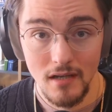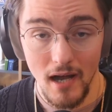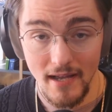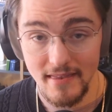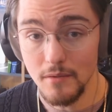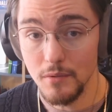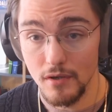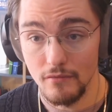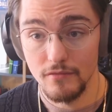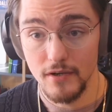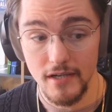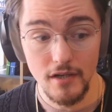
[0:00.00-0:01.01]
we are
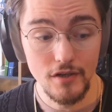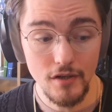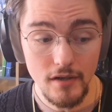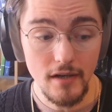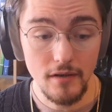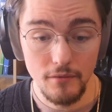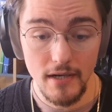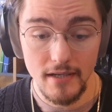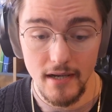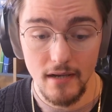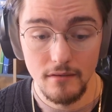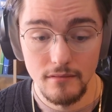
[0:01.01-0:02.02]
freaking cooking right
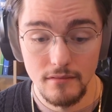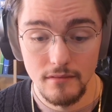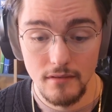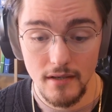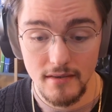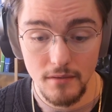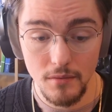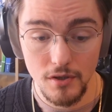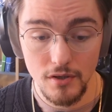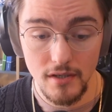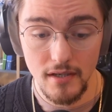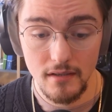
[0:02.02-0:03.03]
now. I think we're
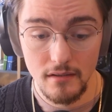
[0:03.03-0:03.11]
cooking.